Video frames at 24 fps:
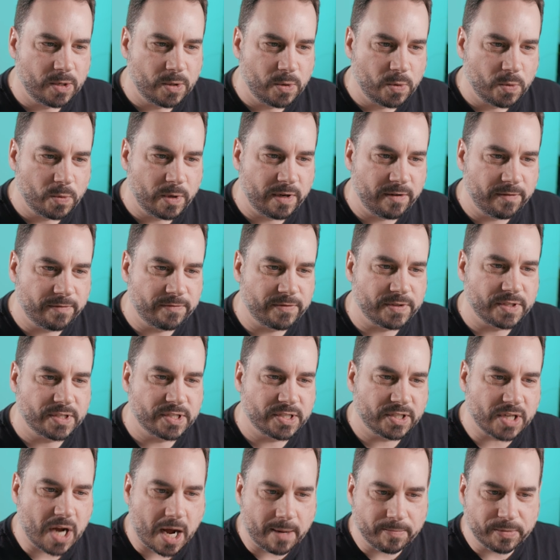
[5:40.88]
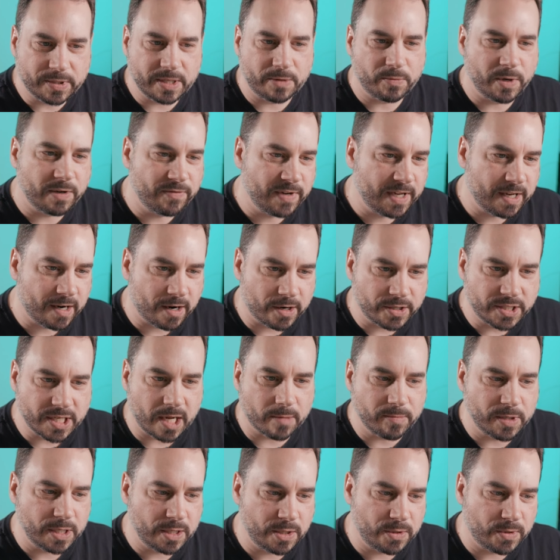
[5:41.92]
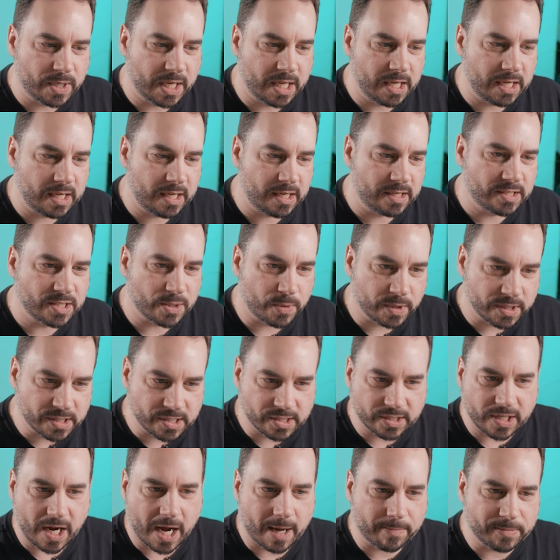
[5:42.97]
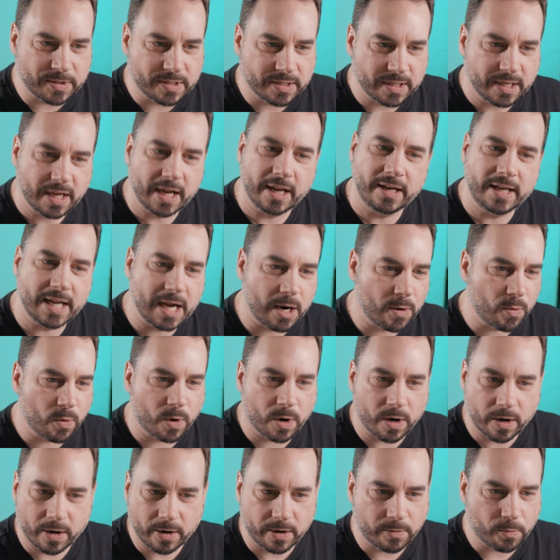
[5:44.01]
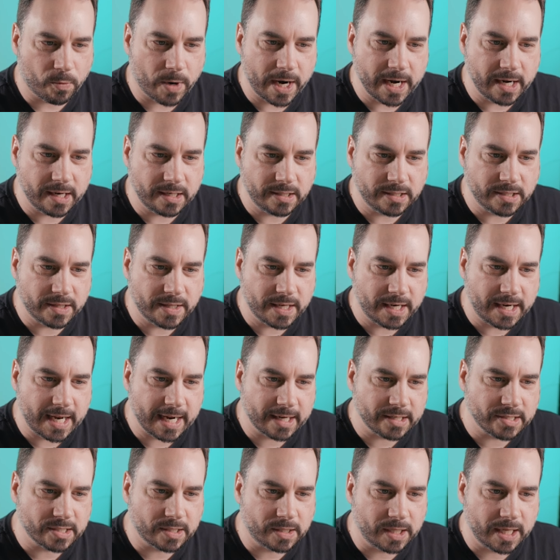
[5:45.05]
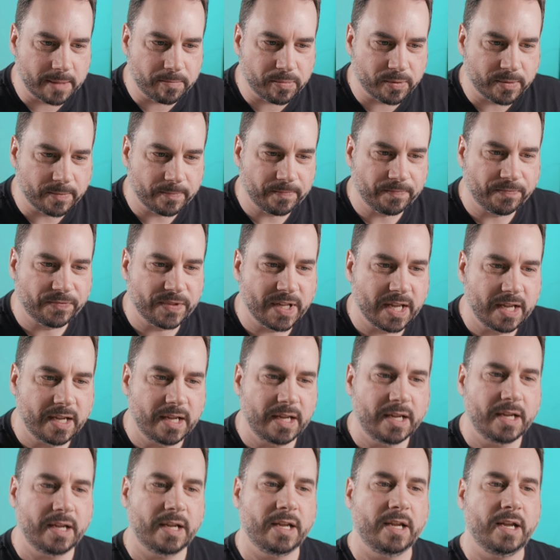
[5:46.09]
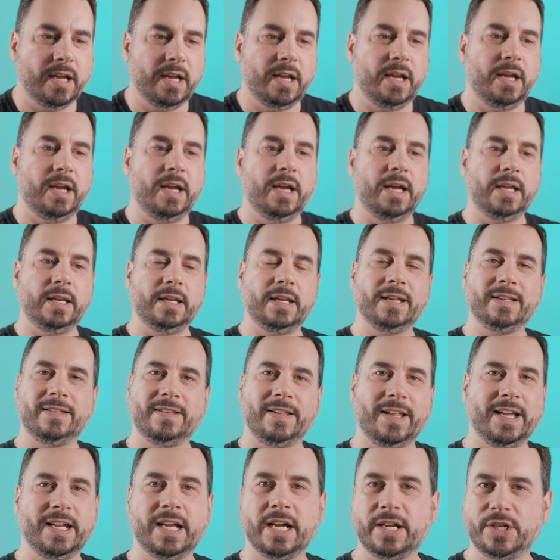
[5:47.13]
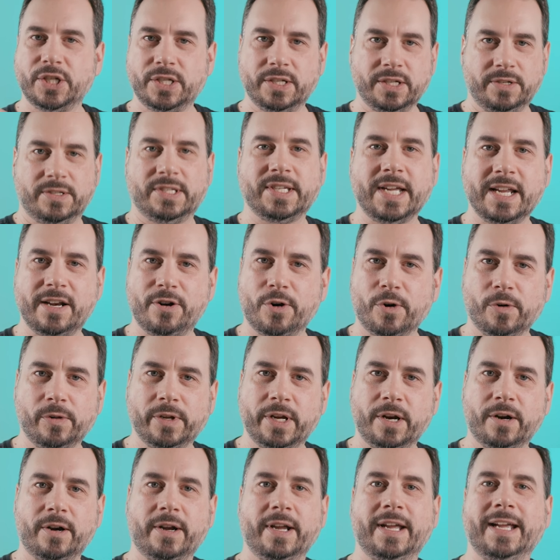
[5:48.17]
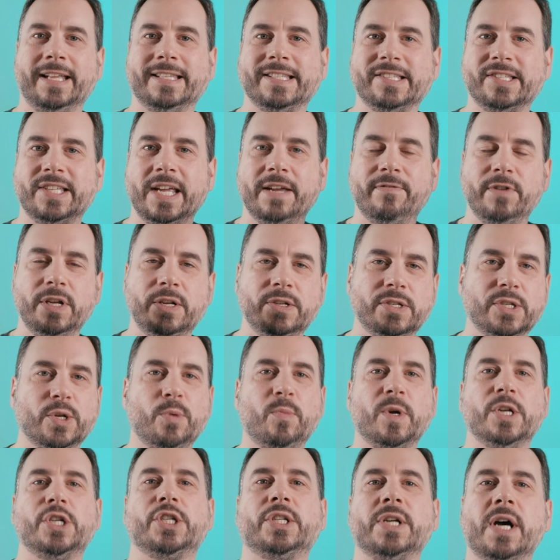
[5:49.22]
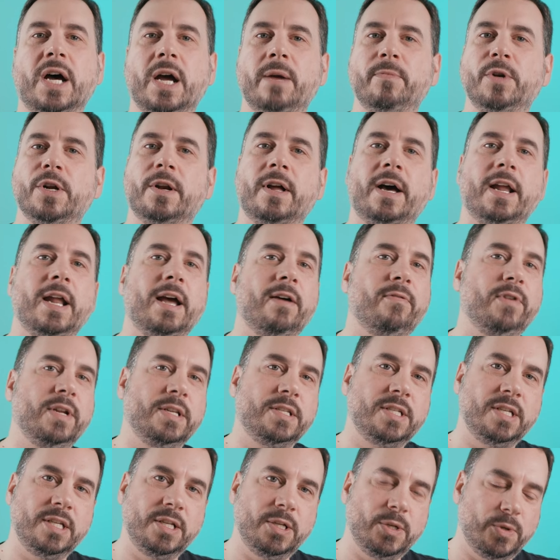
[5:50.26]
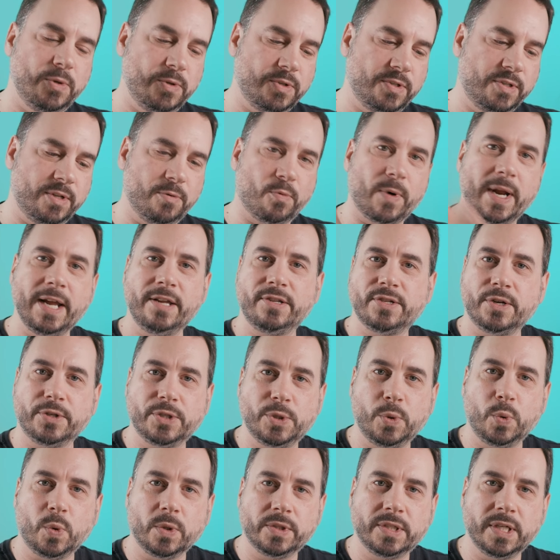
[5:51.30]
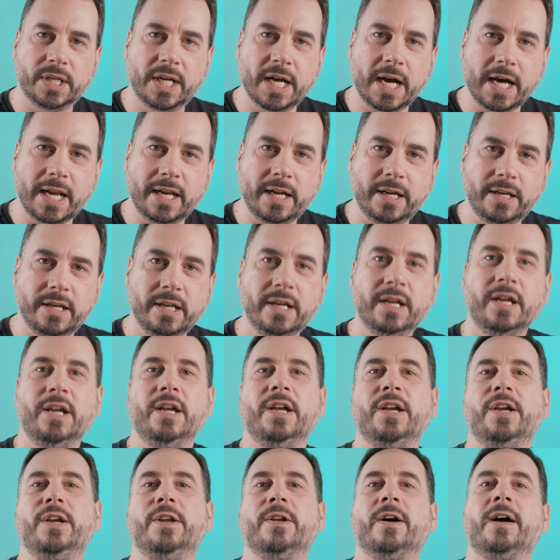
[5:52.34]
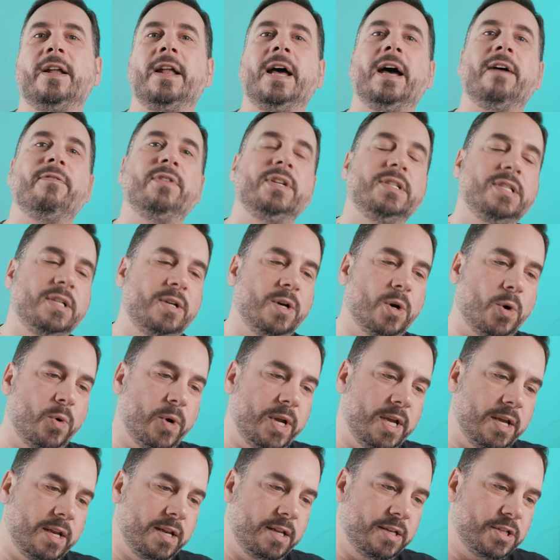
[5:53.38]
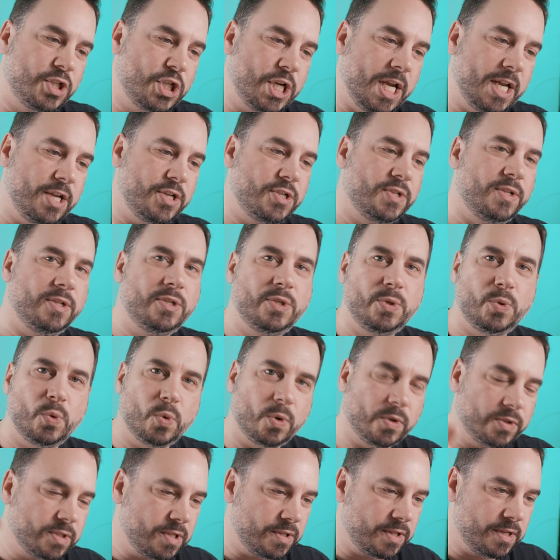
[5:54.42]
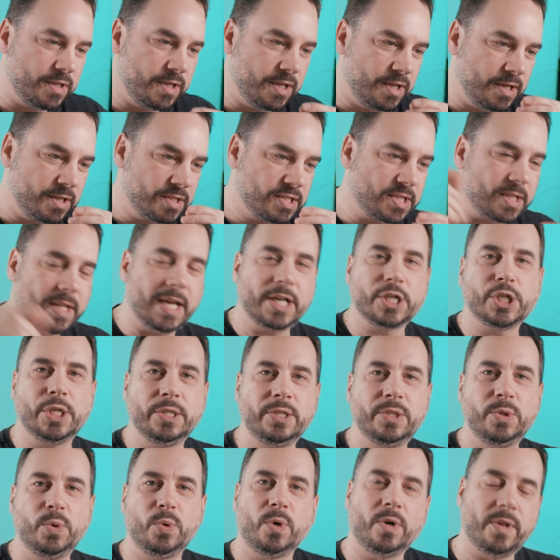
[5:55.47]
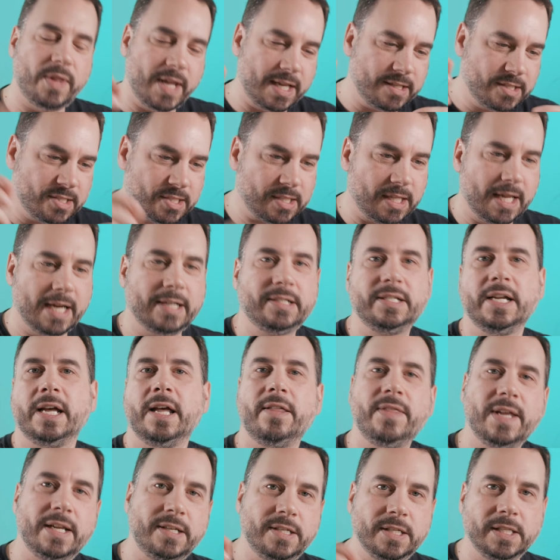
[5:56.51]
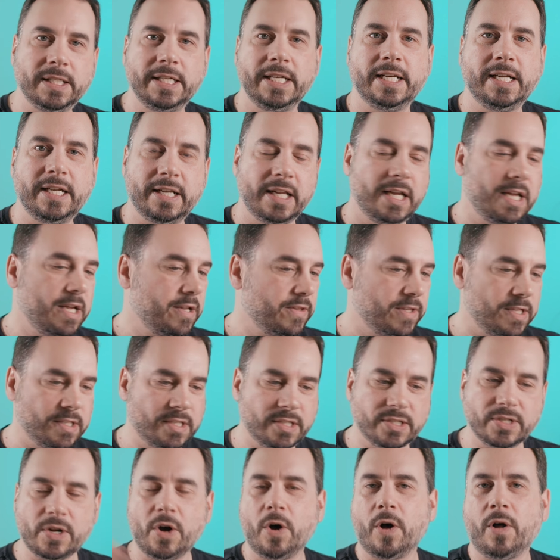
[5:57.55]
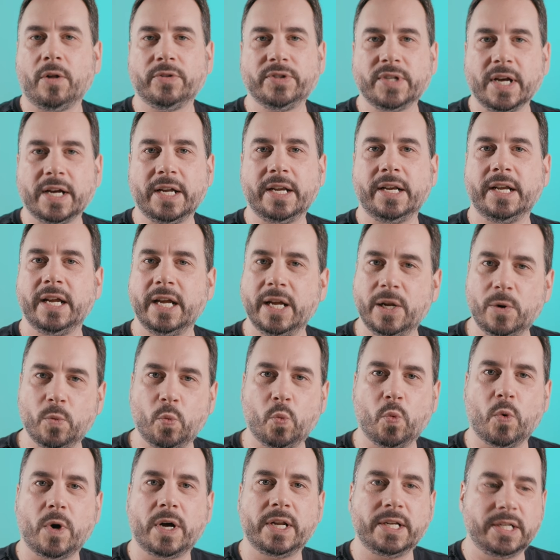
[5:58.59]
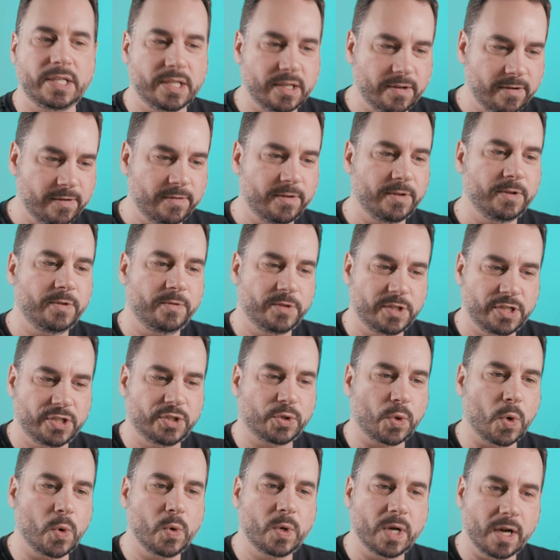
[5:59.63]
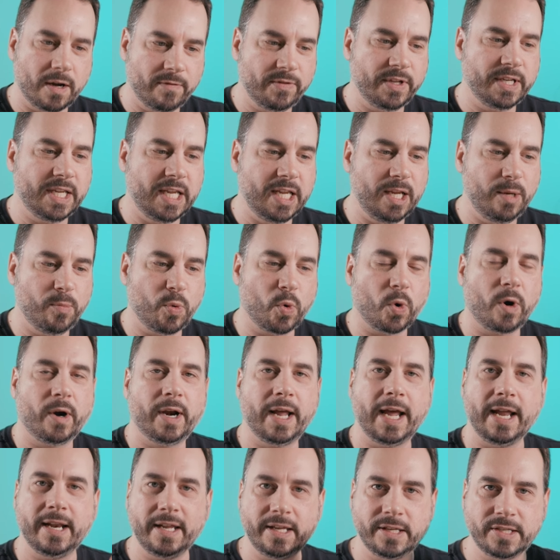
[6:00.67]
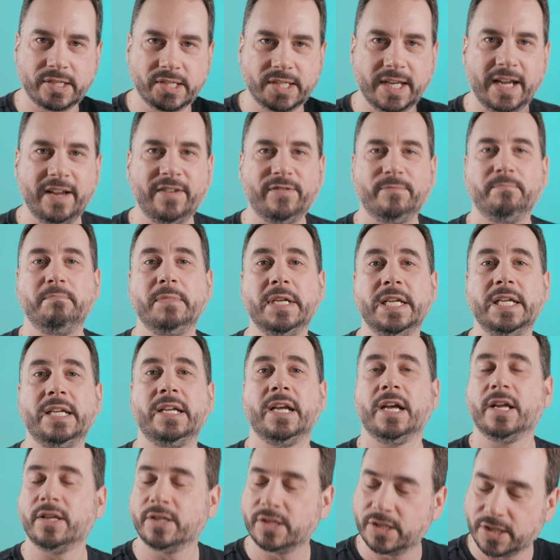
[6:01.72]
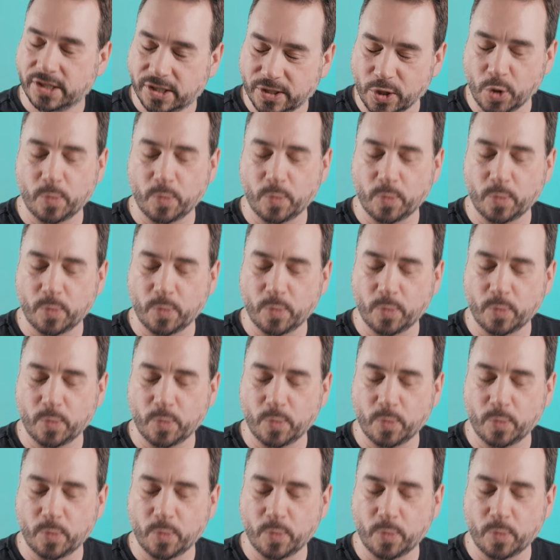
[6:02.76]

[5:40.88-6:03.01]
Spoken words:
we've stopped it, we've hit our W key, so it's stopped, and now we're right into the next clip. And like I said earlier, it's saving you so much time. You're not having to use the razor tool to cut it. You're not having to go in and change the tool to the selection tool and then select it and then delete it. This is all done in one stroke of the keyboard and it has saved me so